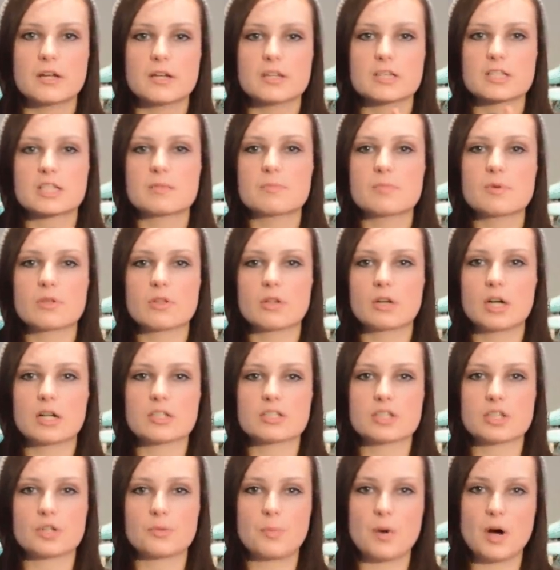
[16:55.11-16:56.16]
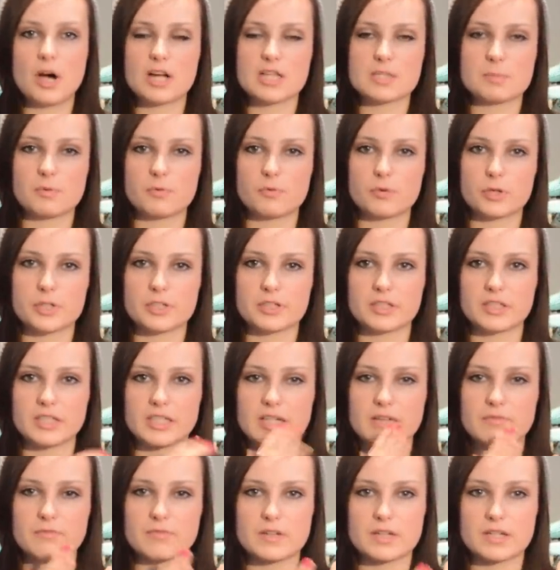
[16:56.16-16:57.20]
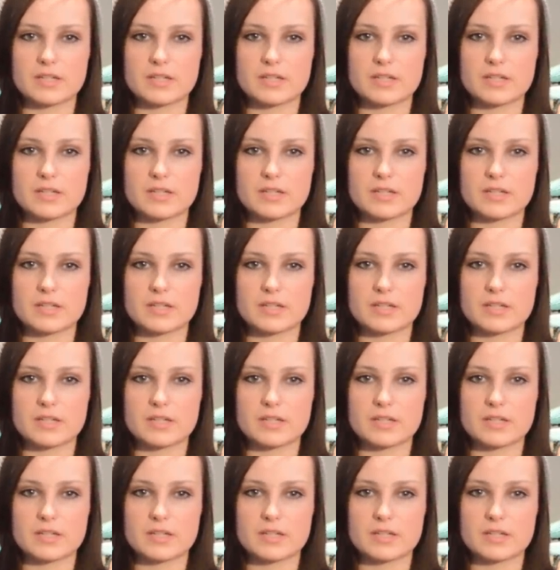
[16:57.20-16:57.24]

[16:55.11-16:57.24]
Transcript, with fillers: smooth it onto their paws before you leave.